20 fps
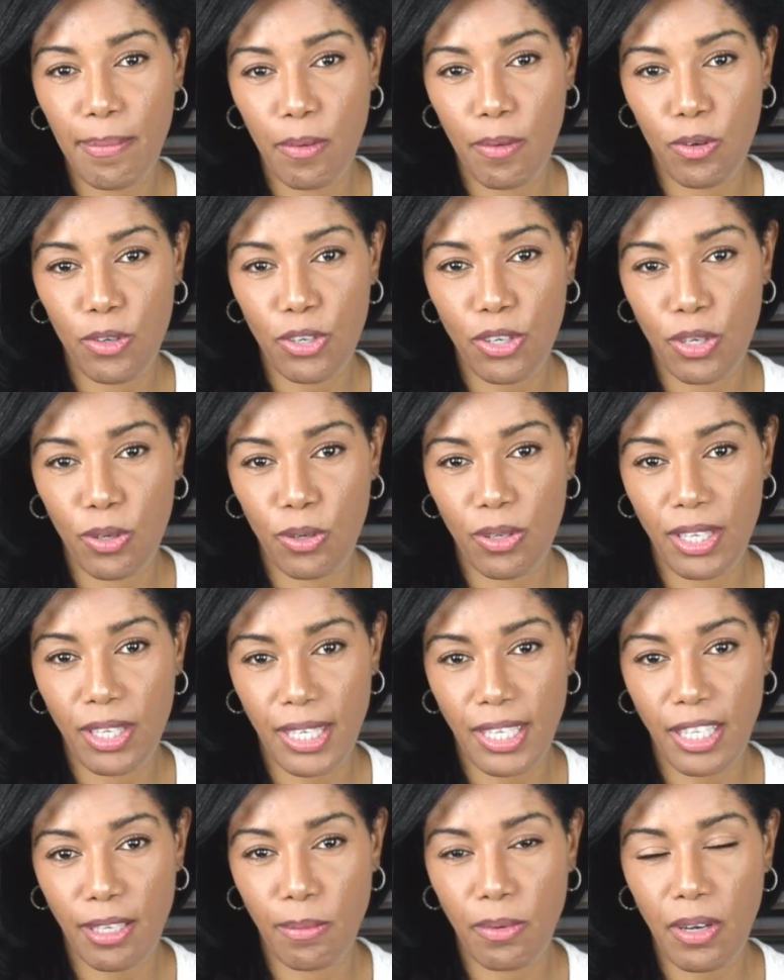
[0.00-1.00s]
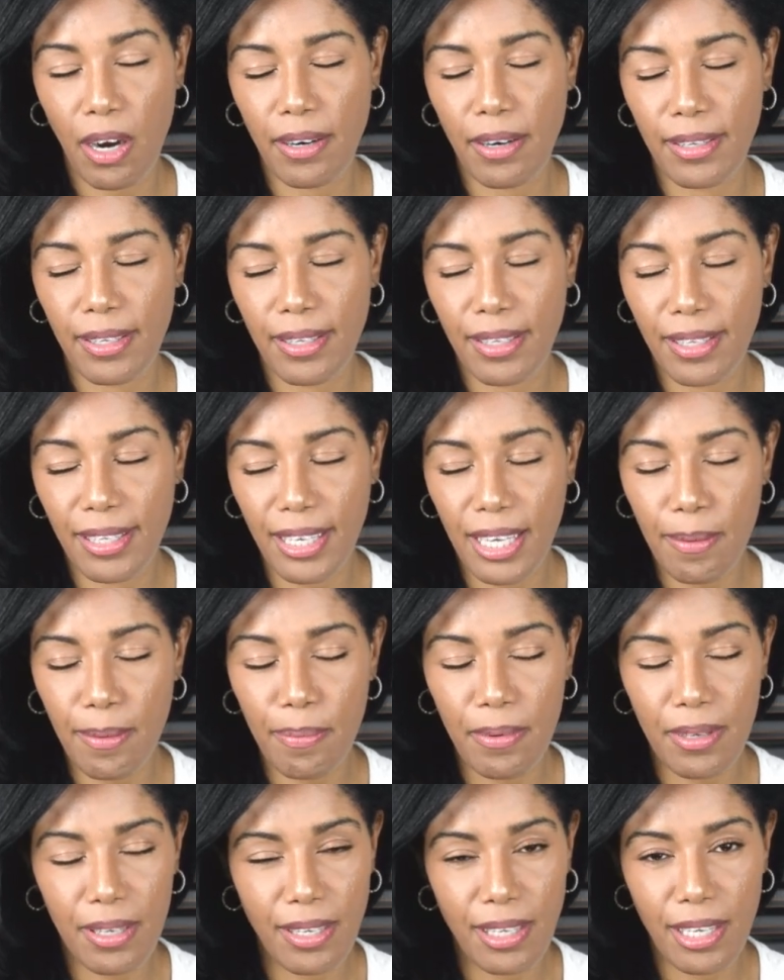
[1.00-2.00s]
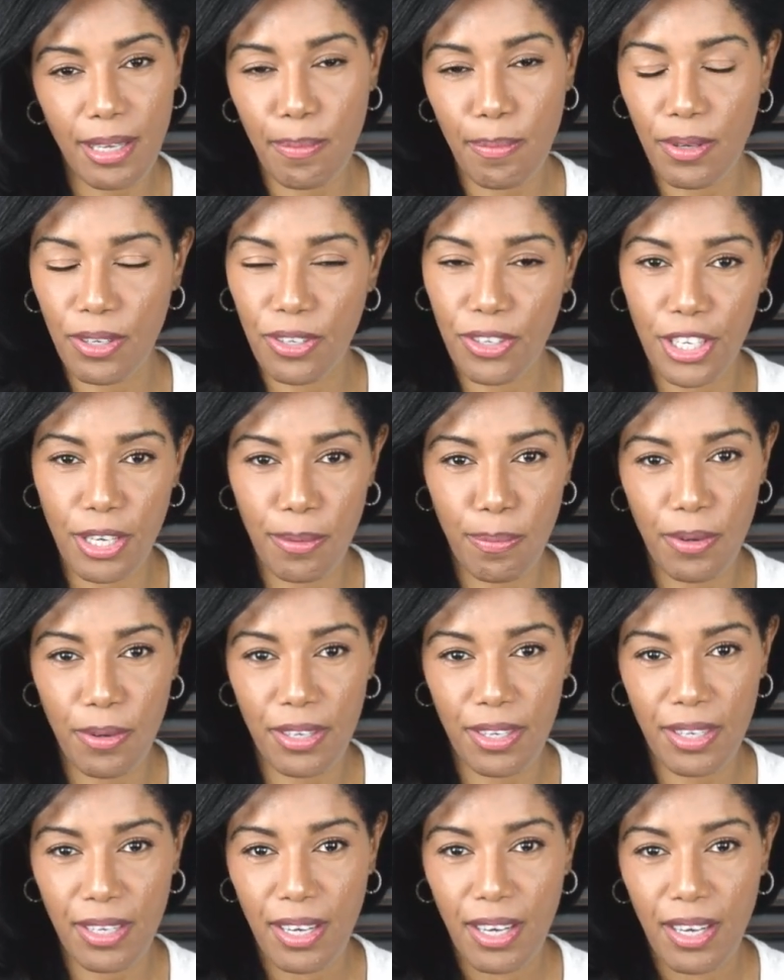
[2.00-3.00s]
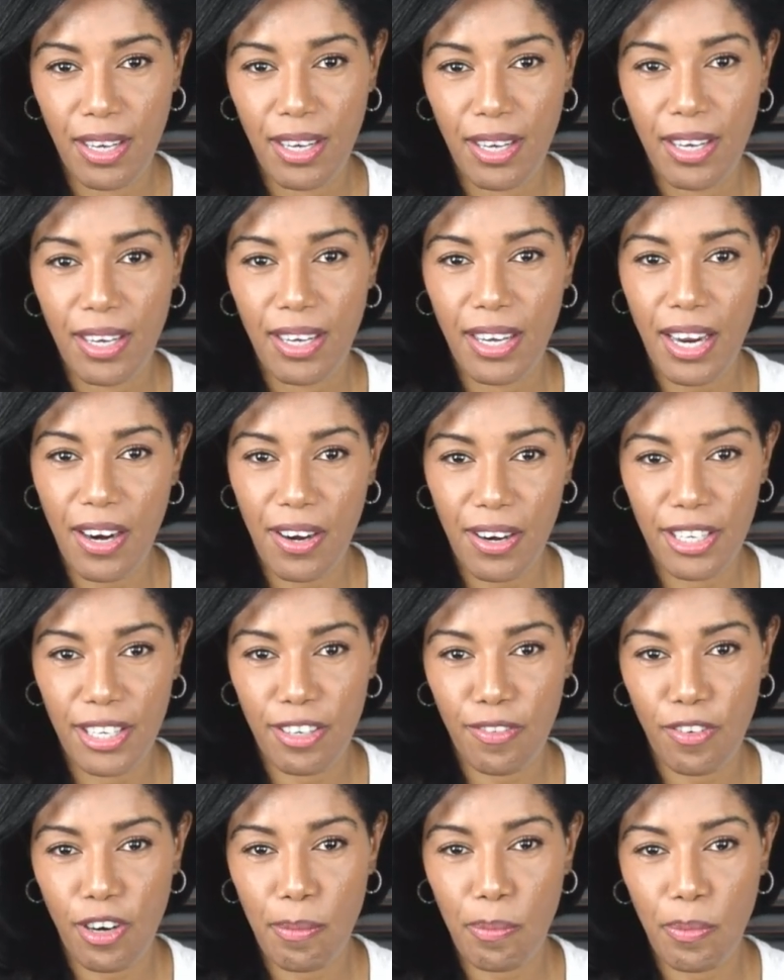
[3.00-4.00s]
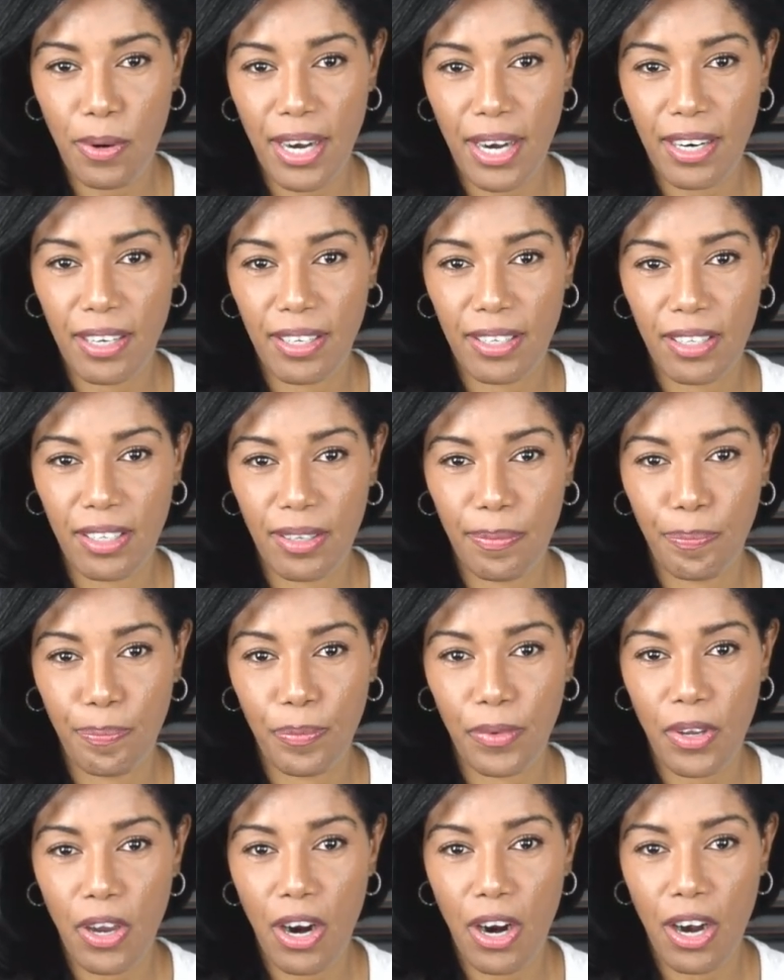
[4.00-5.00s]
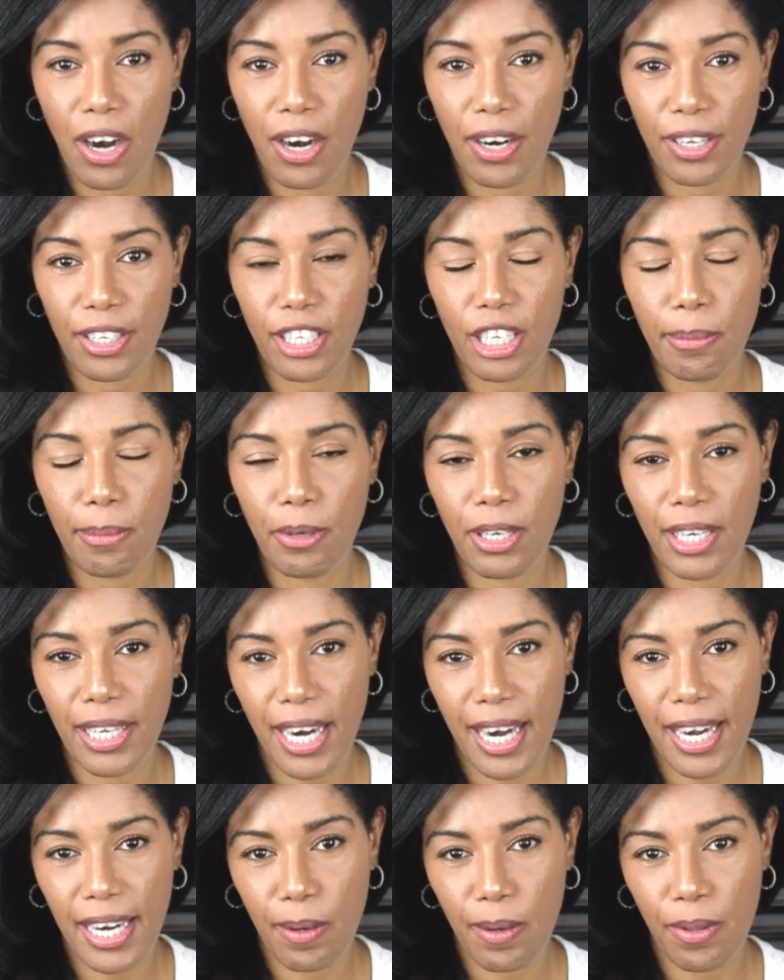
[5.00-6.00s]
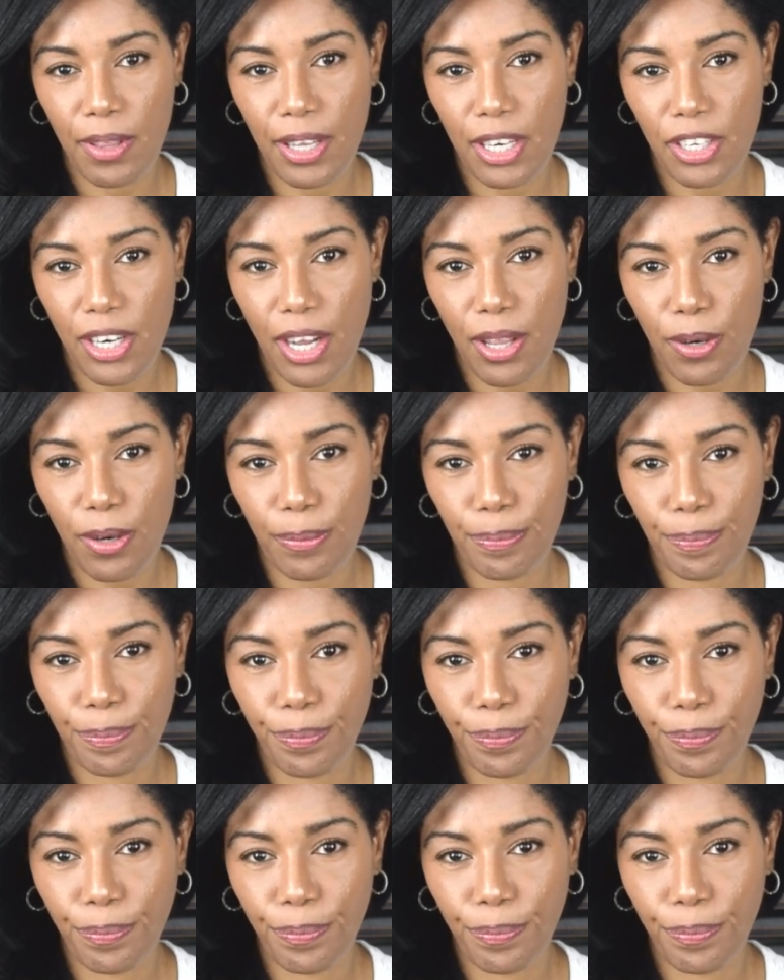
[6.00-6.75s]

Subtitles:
emotional systems, our deepest areas of our brains are communicating with each other.